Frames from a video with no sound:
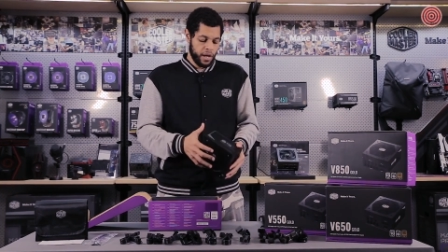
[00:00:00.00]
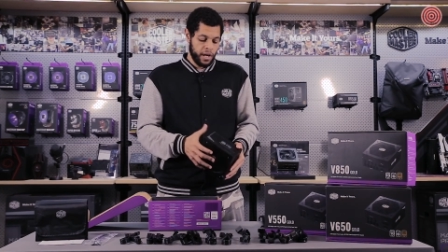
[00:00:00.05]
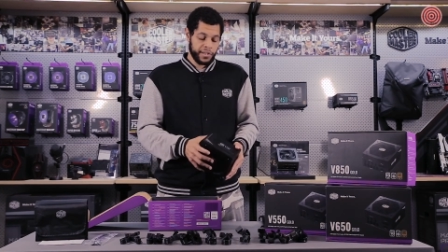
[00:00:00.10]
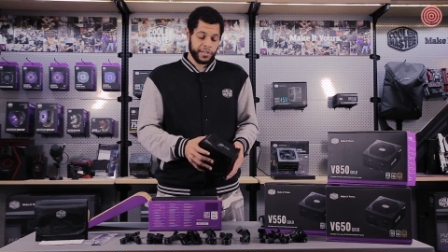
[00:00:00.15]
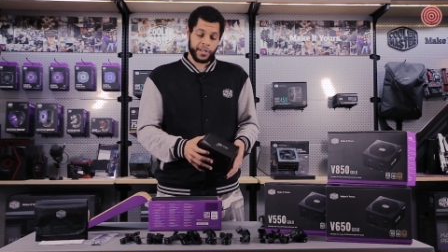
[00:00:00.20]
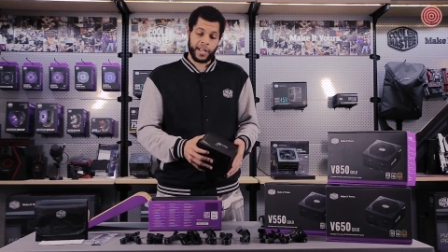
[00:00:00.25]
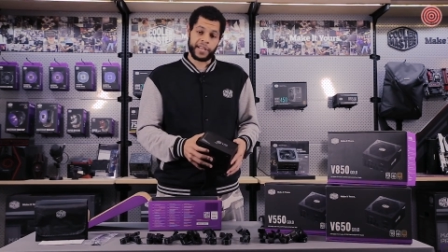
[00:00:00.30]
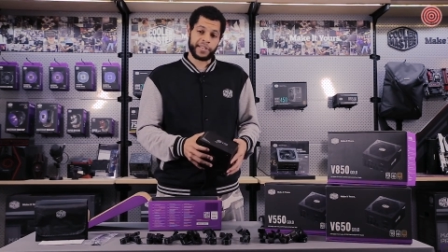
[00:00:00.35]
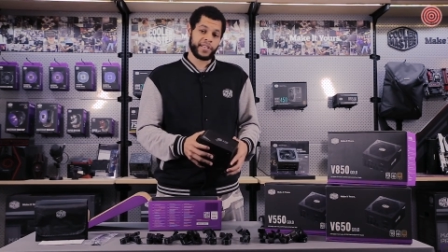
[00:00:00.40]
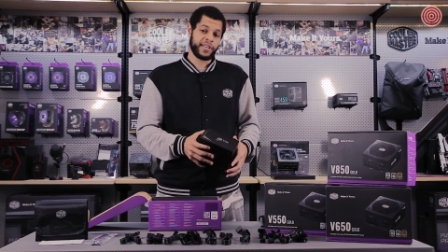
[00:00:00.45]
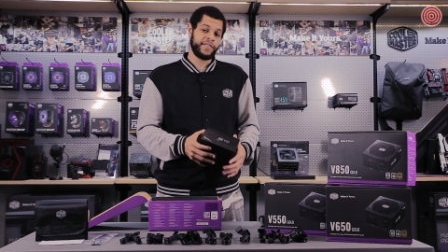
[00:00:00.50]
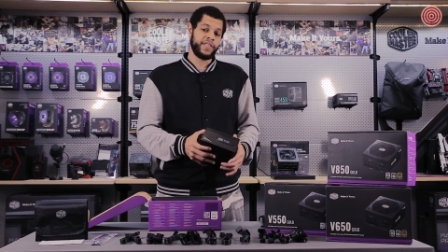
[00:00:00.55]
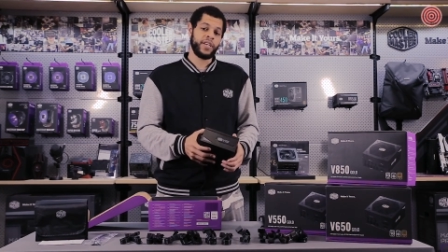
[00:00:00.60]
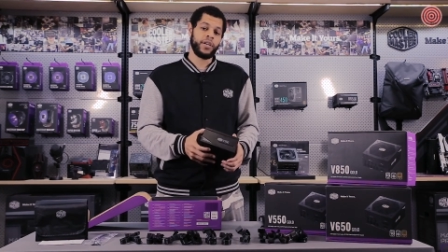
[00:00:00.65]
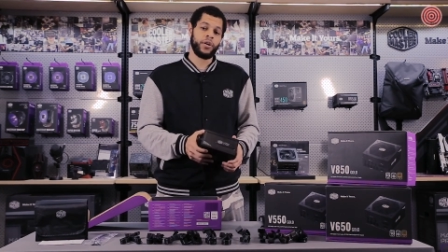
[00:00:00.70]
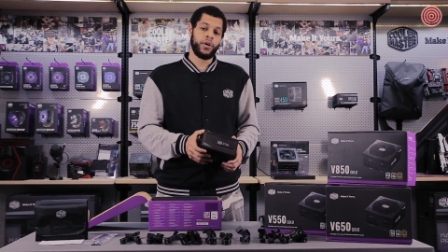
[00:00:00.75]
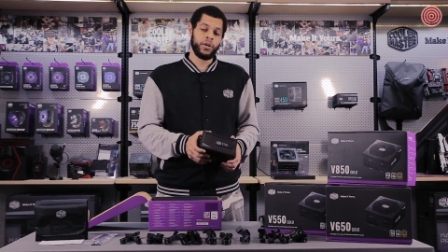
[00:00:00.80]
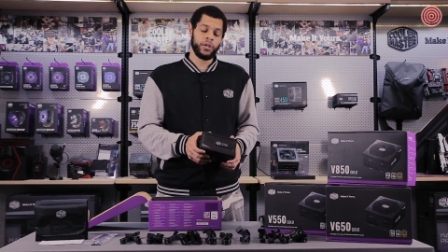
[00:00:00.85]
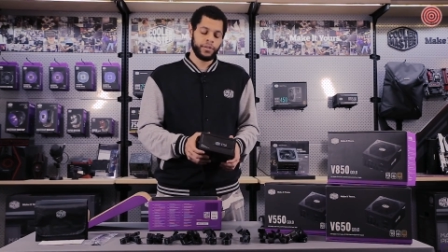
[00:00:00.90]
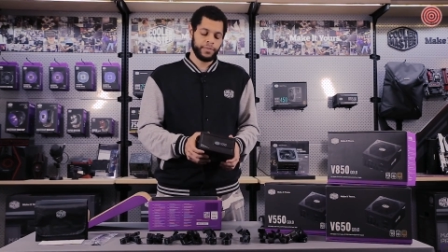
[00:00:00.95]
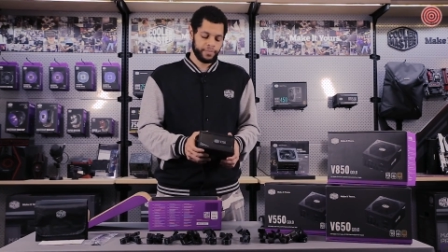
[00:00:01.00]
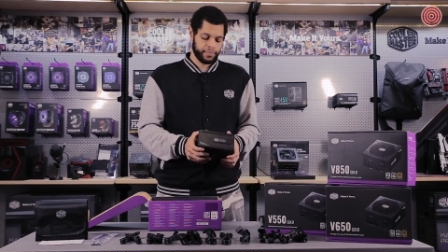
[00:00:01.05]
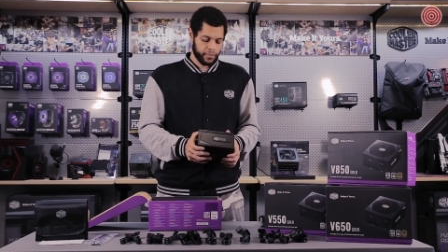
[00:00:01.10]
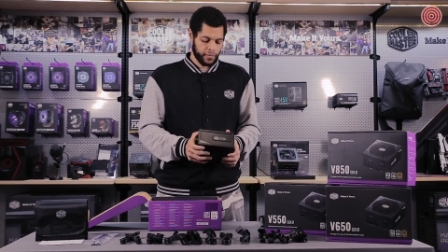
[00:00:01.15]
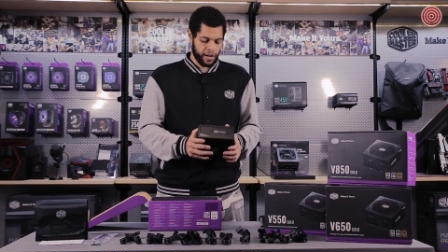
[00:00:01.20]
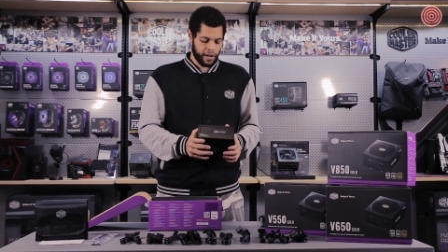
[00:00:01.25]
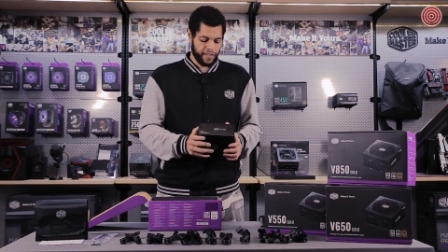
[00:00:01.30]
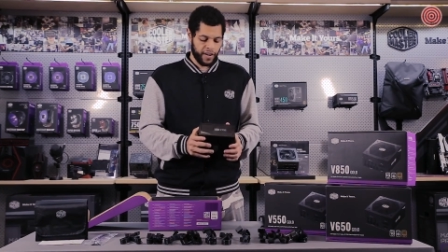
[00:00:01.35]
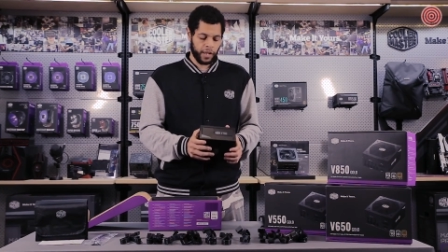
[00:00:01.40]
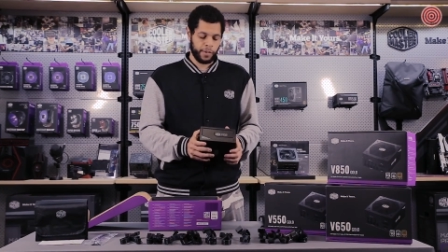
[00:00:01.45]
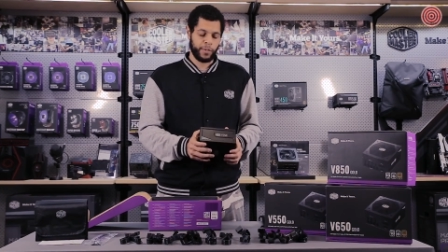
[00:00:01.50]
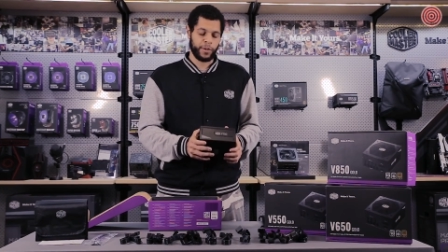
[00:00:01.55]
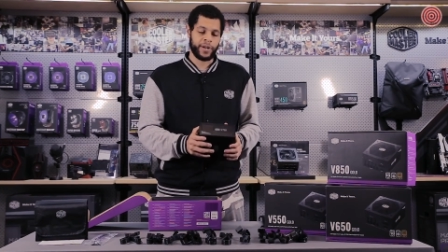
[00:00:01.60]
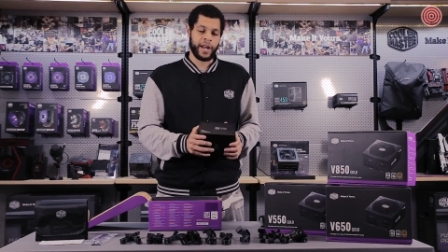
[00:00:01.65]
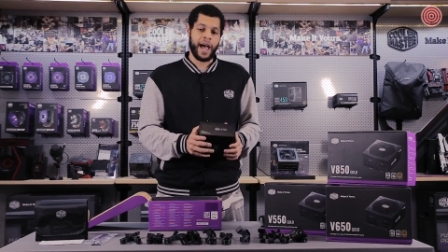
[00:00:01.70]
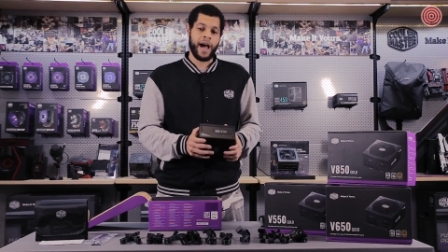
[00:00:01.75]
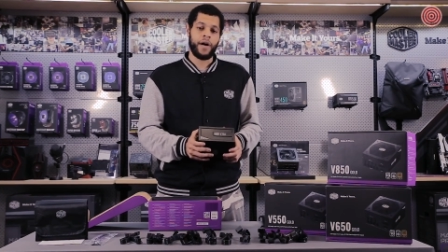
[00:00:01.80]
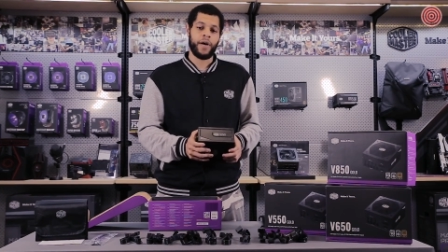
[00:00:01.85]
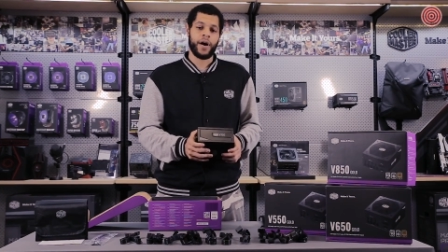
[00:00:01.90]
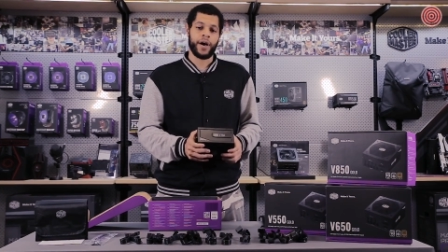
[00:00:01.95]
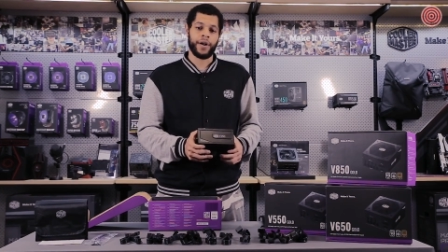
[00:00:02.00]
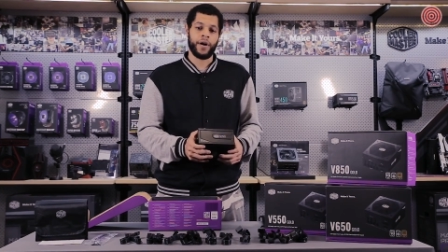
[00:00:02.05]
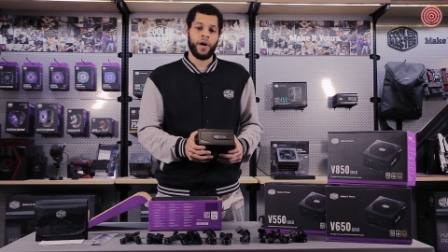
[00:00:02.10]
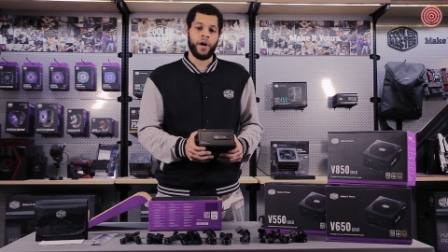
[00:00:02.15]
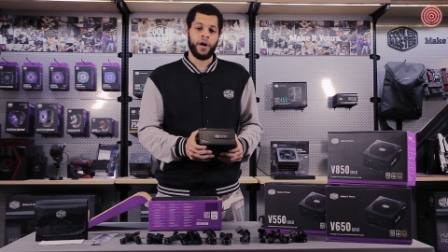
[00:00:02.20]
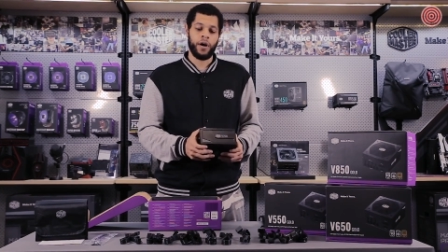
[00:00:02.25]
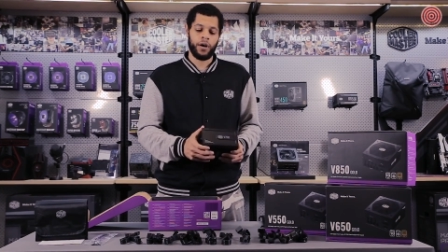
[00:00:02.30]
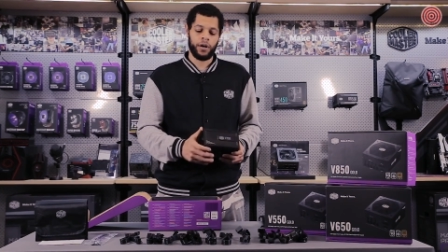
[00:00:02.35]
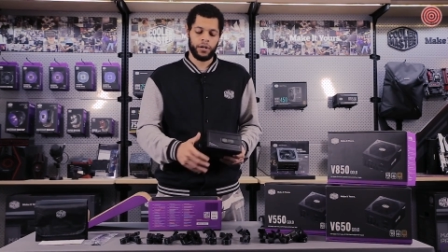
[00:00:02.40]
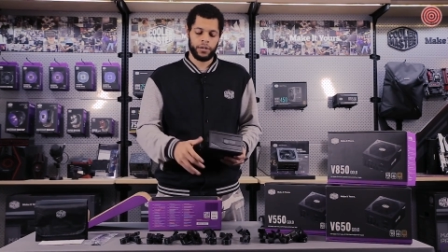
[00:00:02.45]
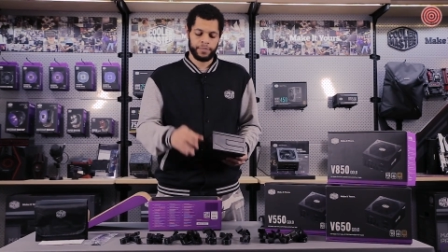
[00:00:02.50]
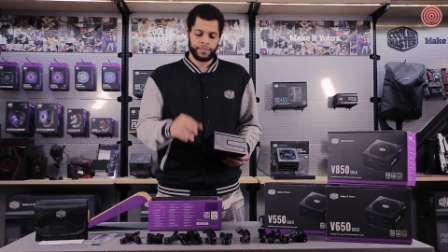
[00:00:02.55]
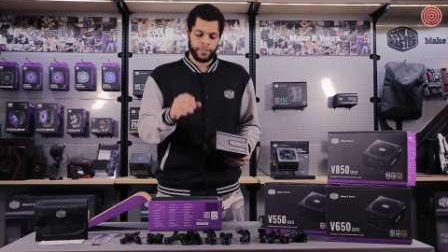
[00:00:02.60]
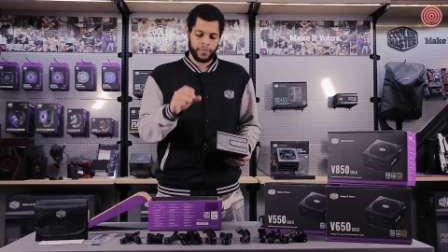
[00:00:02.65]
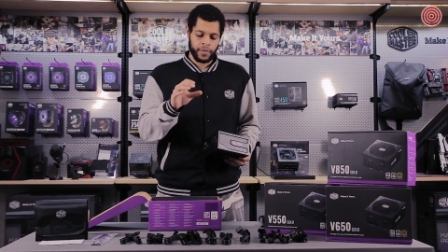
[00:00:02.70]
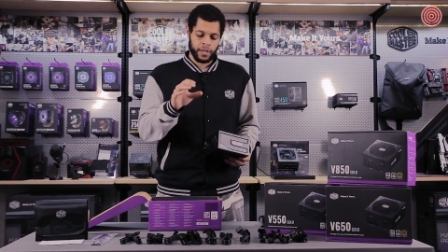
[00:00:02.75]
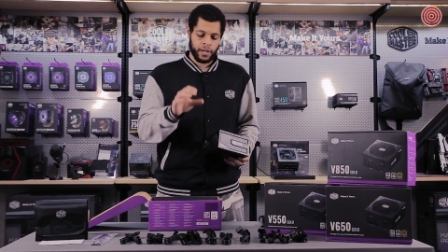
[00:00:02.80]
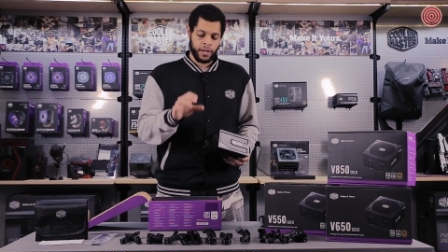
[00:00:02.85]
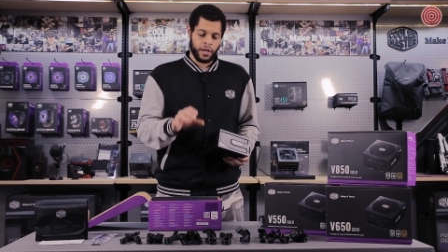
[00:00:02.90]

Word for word: So that's the V Gold. Available now on all